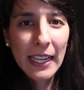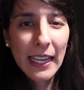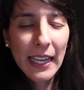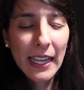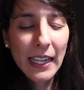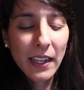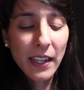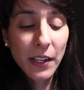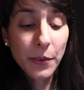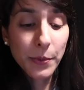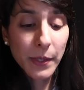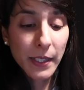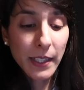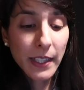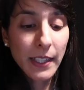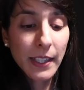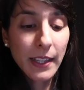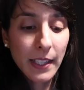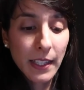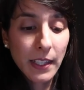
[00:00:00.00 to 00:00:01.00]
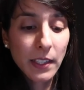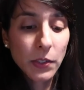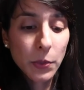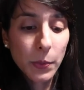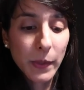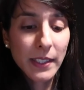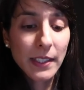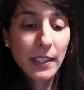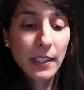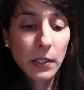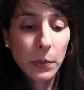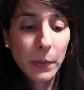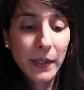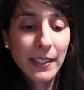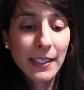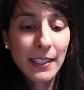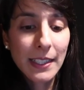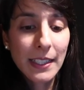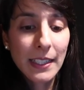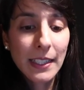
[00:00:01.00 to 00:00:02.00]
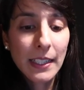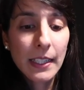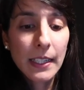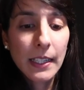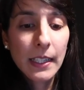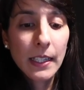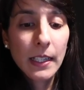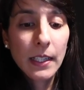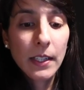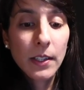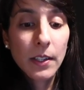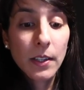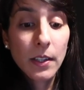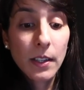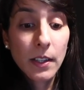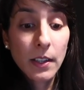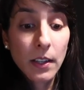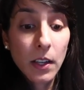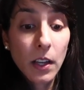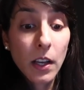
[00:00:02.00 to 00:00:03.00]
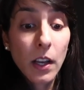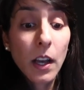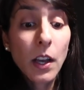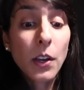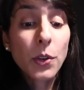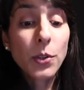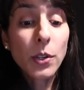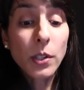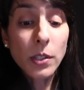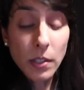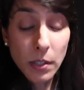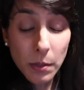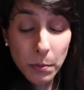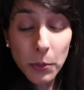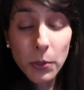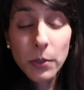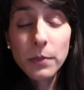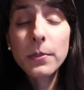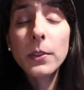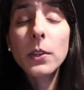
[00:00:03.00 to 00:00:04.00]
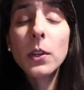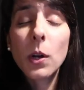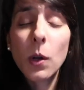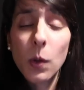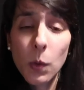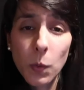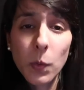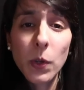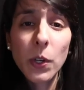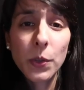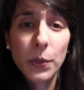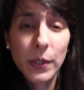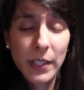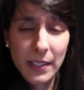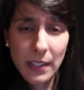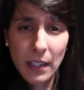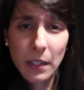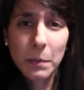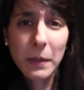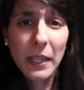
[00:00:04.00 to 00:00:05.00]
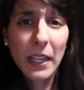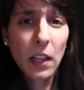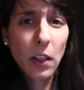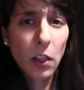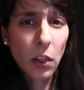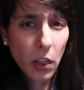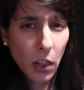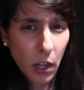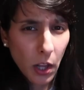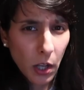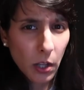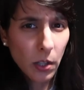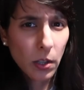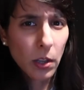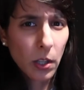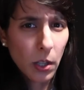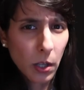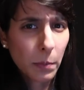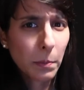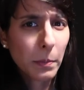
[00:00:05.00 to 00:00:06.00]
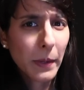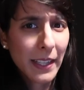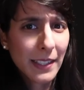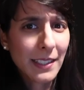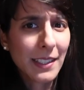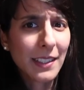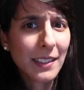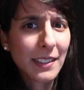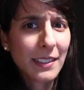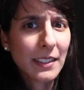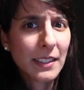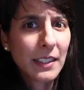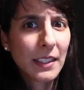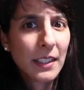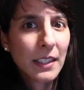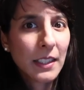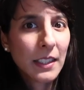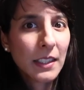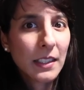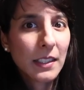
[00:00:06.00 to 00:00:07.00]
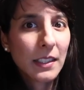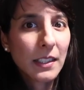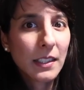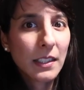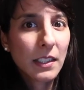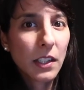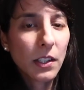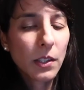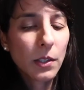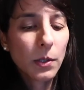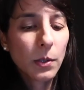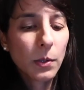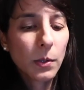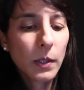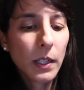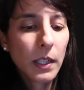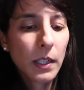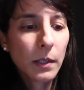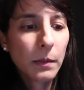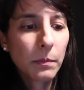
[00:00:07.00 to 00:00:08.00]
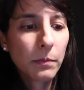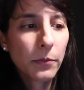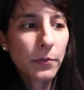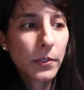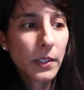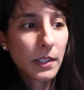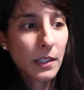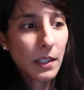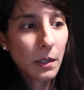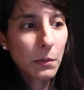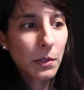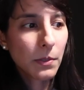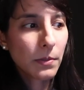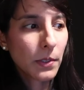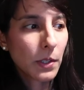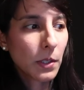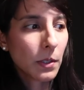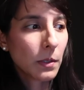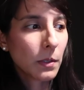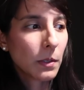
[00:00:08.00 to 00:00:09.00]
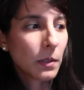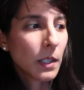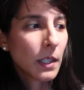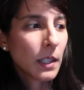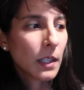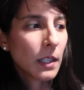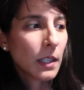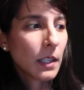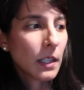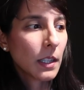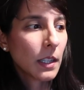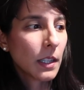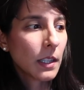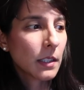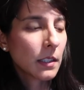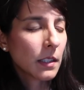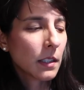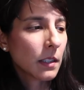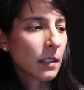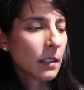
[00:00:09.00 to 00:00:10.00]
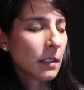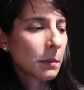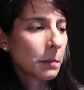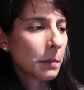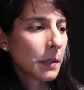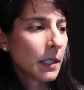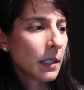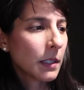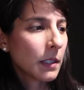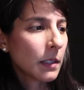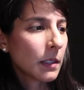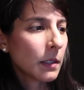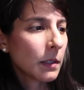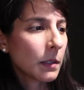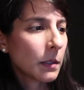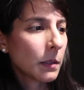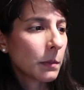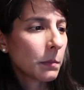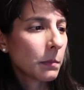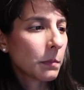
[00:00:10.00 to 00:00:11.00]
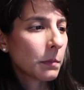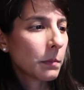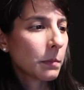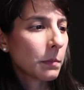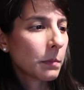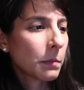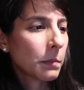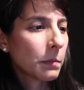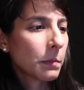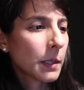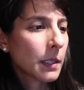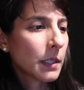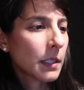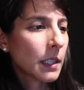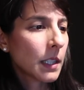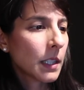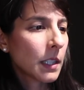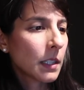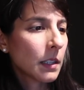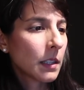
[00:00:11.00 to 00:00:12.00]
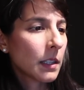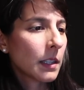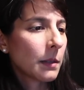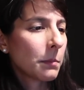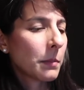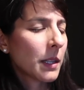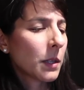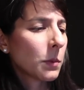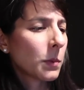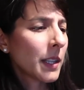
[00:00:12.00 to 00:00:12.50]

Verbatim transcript: And I really think 2020 across the board for the whole world is going to be a lot, lot better. So um, for some of you, it's going to be particularly better.